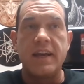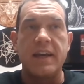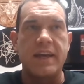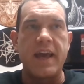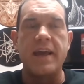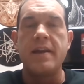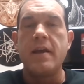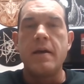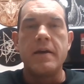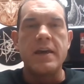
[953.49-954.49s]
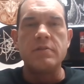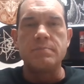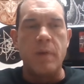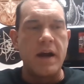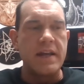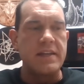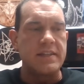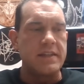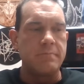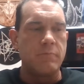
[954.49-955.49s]
Again, he was
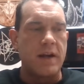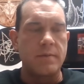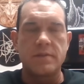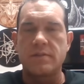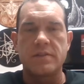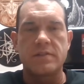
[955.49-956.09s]
buddies and he wanted to